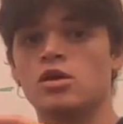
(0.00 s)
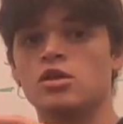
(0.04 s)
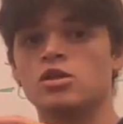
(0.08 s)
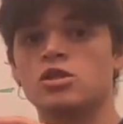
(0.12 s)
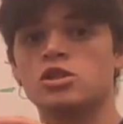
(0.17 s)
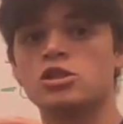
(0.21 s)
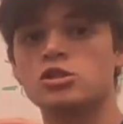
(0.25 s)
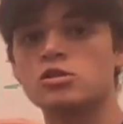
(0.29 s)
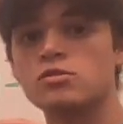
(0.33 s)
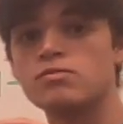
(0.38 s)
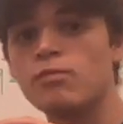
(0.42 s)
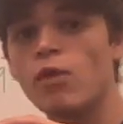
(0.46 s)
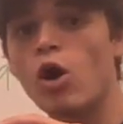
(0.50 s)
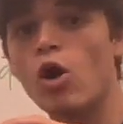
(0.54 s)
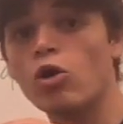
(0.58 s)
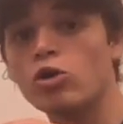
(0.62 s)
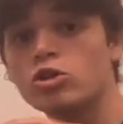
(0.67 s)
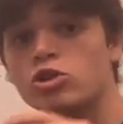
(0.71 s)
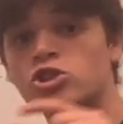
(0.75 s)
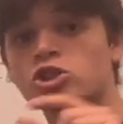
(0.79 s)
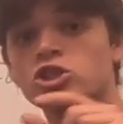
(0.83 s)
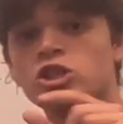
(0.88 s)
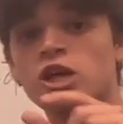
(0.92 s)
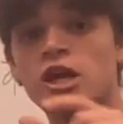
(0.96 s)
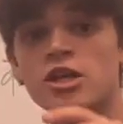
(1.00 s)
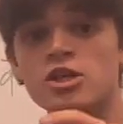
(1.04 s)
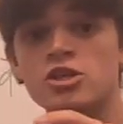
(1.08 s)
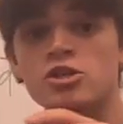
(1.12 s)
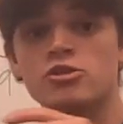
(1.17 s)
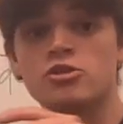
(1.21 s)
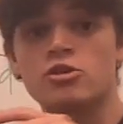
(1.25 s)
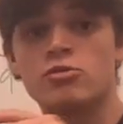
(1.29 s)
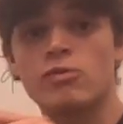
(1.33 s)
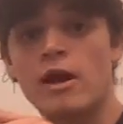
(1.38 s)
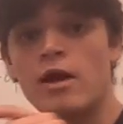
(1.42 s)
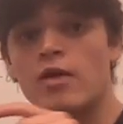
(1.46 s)
small
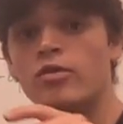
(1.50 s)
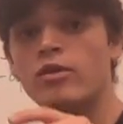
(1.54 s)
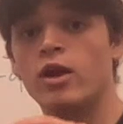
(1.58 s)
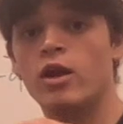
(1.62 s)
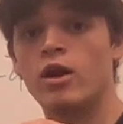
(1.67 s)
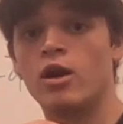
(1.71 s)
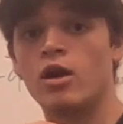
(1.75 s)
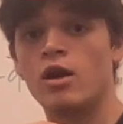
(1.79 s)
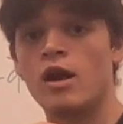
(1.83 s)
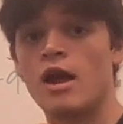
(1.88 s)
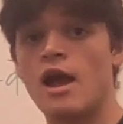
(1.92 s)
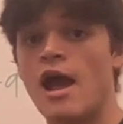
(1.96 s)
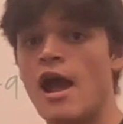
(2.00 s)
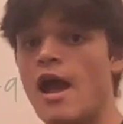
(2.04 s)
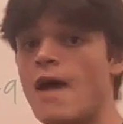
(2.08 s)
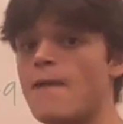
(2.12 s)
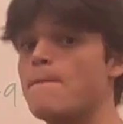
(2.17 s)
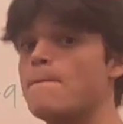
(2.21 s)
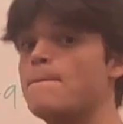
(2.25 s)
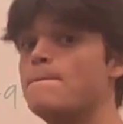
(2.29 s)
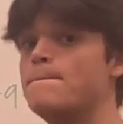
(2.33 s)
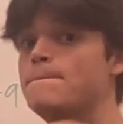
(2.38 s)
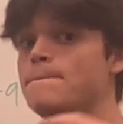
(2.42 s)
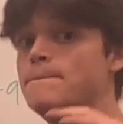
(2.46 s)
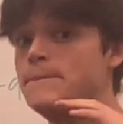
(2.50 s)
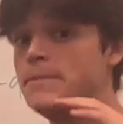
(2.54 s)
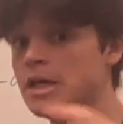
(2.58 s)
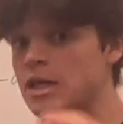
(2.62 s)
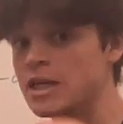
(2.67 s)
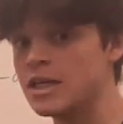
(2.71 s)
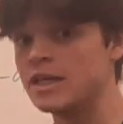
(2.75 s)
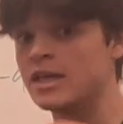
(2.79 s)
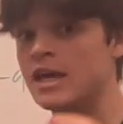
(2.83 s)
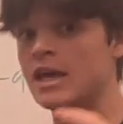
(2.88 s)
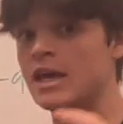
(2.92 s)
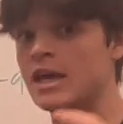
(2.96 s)
changes around there have
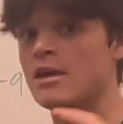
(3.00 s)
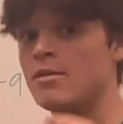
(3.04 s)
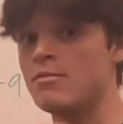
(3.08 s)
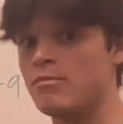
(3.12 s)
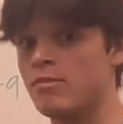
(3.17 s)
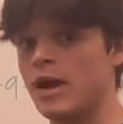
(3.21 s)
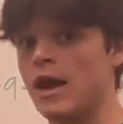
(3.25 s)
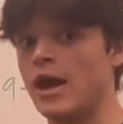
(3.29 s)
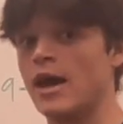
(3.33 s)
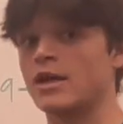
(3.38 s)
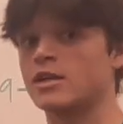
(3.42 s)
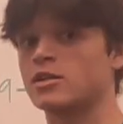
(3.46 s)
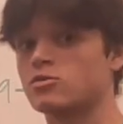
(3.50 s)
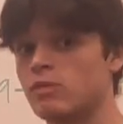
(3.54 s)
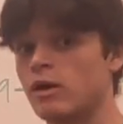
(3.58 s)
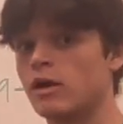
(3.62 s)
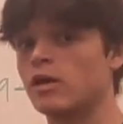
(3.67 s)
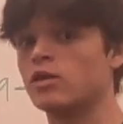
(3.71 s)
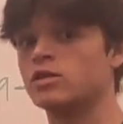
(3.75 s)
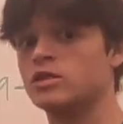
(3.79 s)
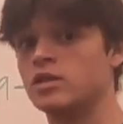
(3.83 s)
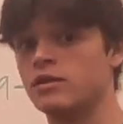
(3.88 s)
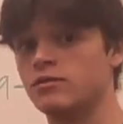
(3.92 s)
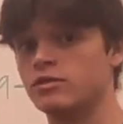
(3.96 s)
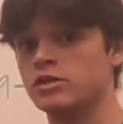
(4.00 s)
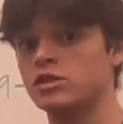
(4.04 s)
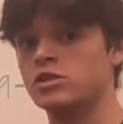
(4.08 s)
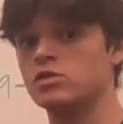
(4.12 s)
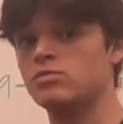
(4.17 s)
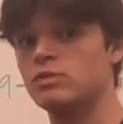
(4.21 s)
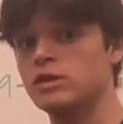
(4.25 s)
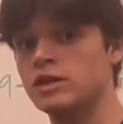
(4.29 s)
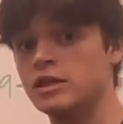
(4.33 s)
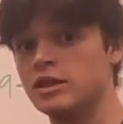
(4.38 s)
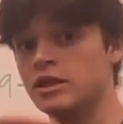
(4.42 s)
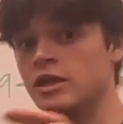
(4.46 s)
big impacts, relatively
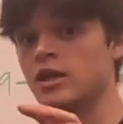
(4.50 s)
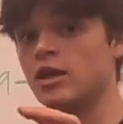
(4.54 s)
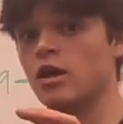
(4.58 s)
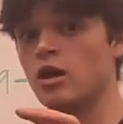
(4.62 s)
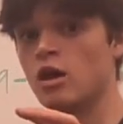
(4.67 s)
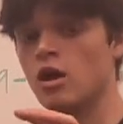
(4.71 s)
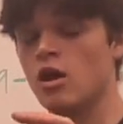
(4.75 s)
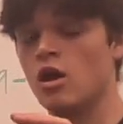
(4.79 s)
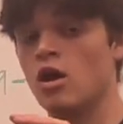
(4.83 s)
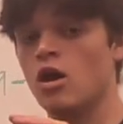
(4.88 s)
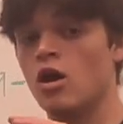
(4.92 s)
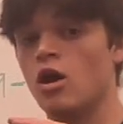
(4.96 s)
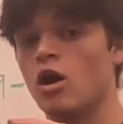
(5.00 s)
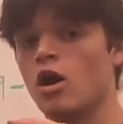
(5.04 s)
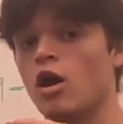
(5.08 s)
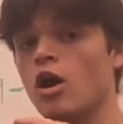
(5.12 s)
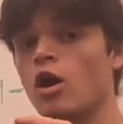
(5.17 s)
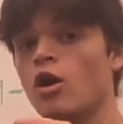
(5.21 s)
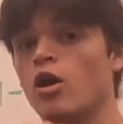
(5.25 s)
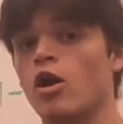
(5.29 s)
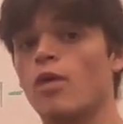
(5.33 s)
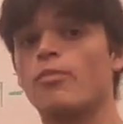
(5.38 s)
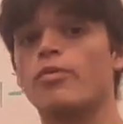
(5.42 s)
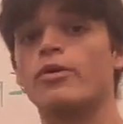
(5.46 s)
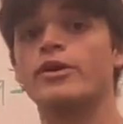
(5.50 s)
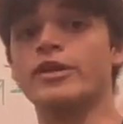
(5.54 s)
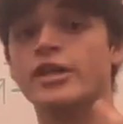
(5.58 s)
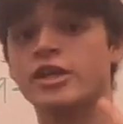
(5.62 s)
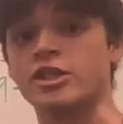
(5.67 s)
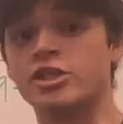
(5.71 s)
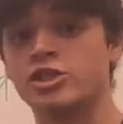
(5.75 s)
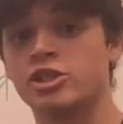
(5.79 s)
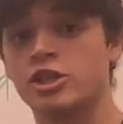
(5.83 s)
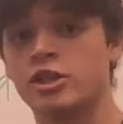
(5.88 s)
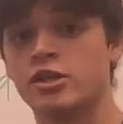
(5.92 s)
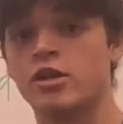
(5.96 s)
speaking, on our
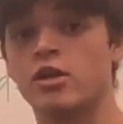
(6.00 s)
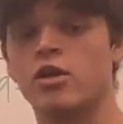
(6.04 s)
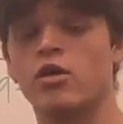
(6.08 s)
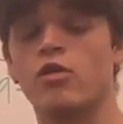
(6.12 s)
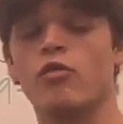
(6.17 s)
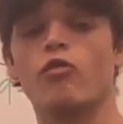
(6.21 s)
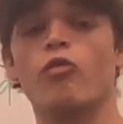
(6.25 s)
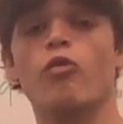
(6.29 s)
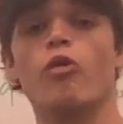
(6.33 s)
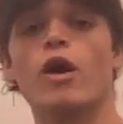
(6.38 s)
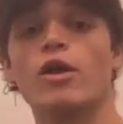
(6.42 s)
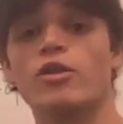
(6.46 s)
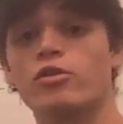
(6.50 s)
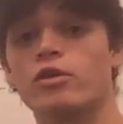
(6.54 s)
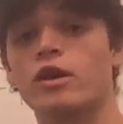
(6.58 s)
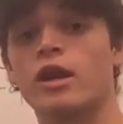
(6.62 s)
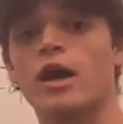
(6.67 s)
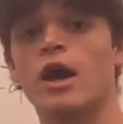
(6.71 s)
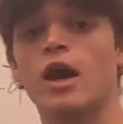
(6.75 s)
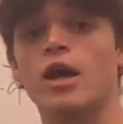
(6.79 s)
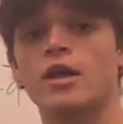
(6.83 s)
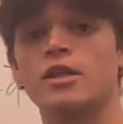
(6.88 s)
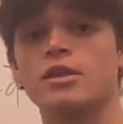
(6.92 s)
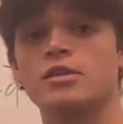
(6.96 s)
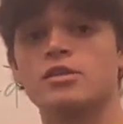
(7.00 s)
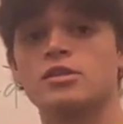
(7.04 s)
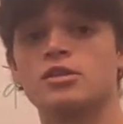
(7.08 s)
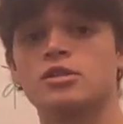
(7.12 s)
prediction of whether or not